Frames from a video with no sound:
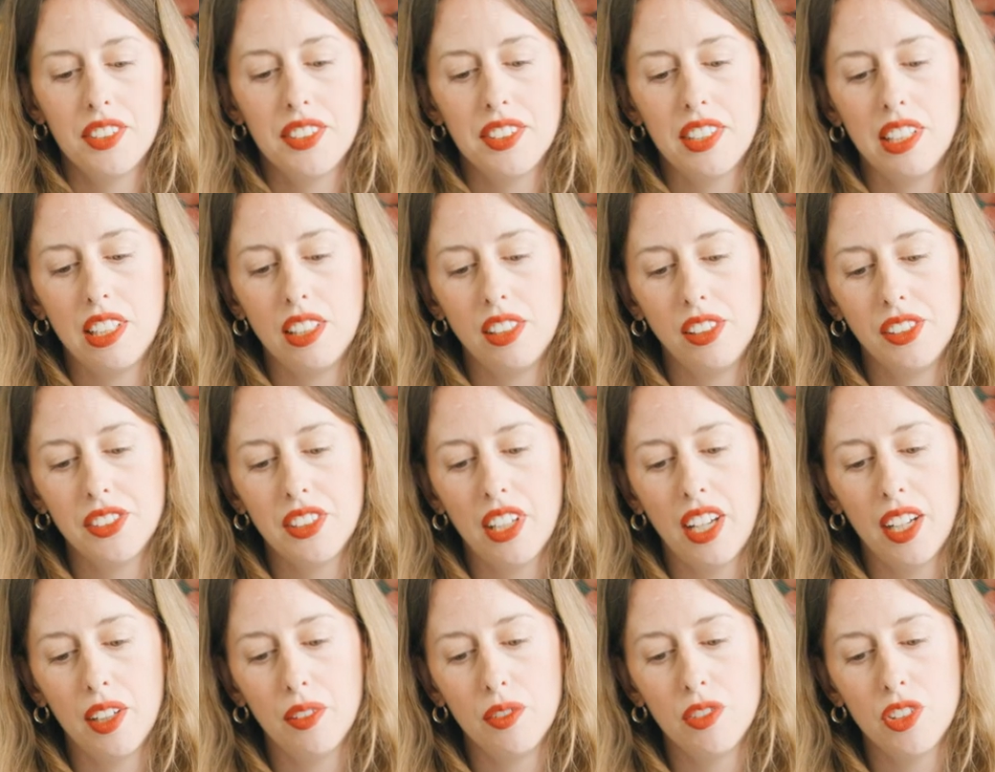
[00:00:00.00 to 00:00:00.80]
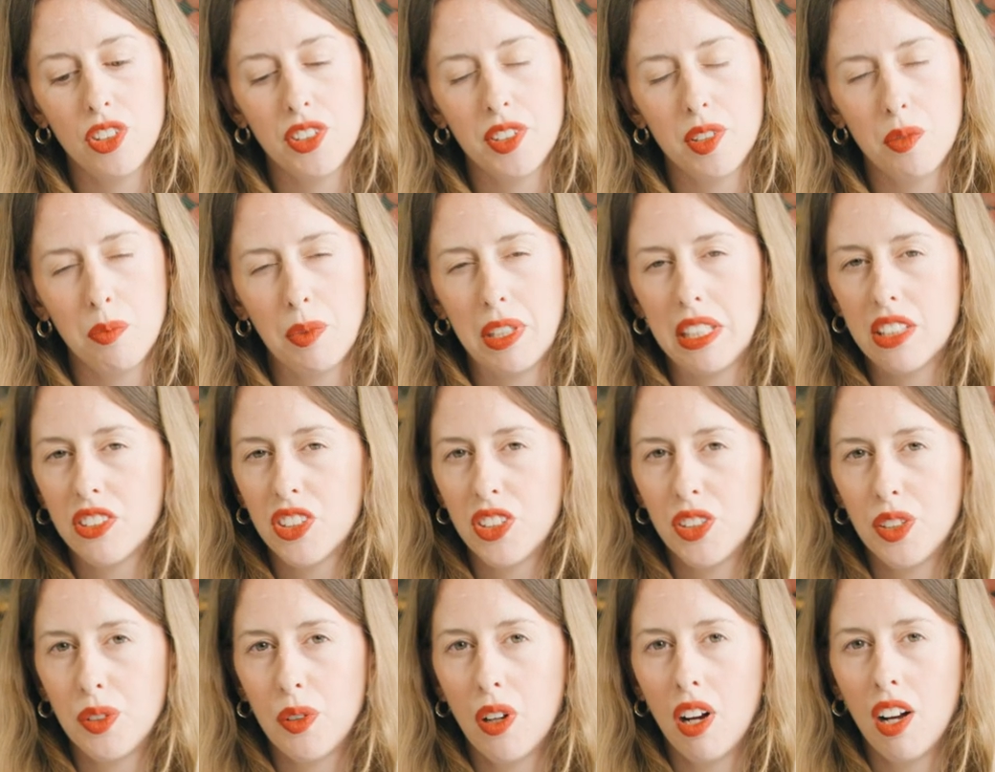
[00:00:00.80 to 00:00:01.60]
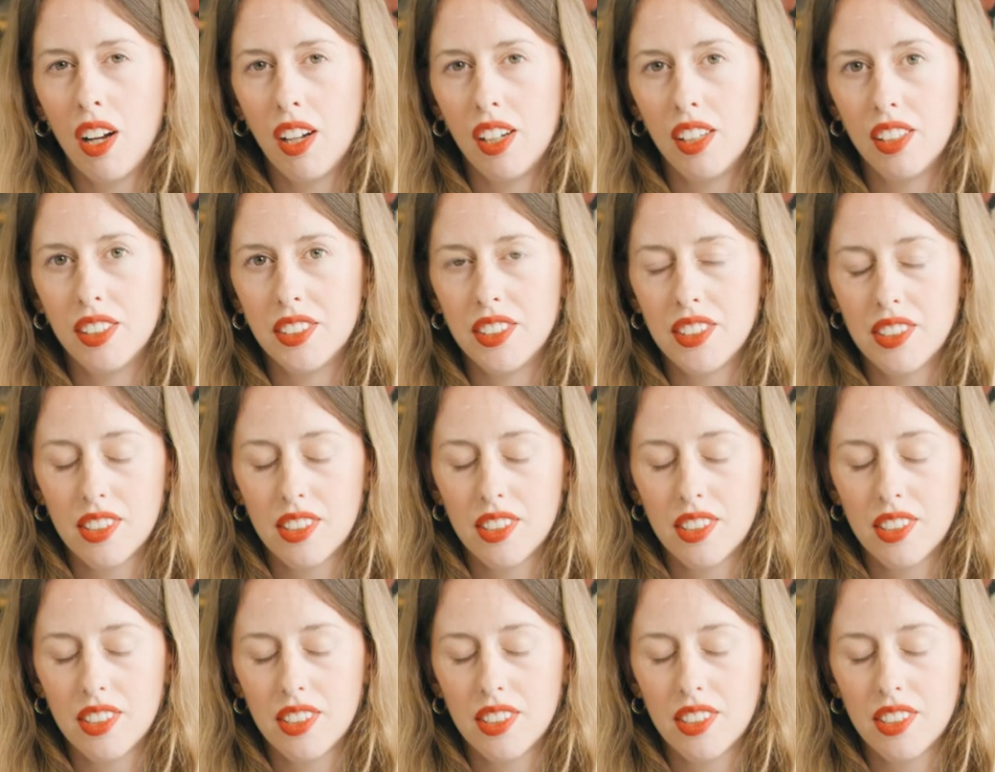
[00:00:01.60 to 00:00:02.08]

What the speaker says: seal down just a bit too hard,